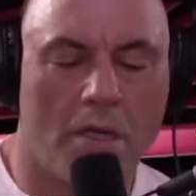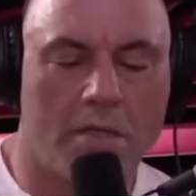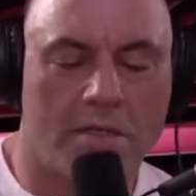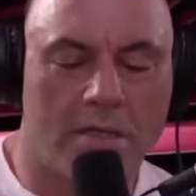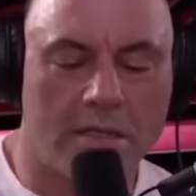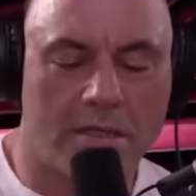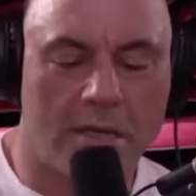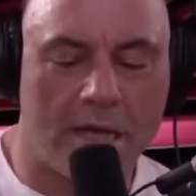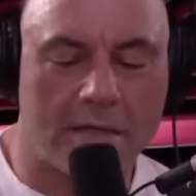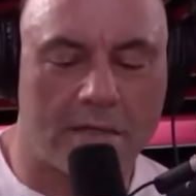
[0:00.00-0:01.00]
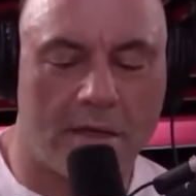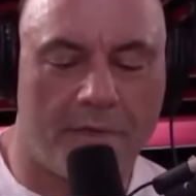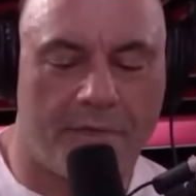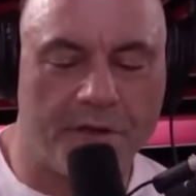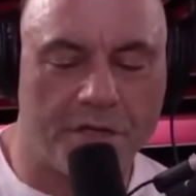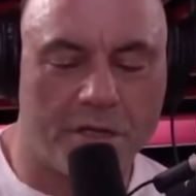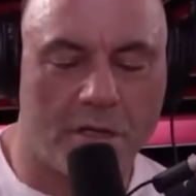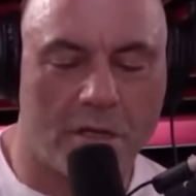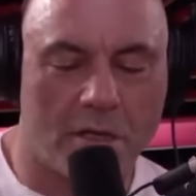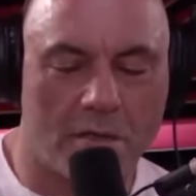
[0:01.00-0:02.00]
is this as
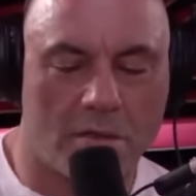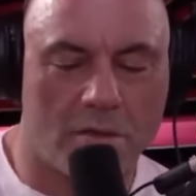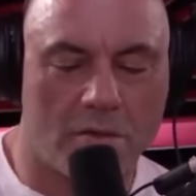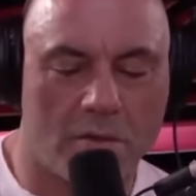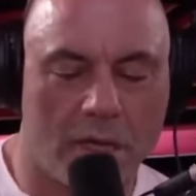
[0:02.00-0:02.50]
efficient as you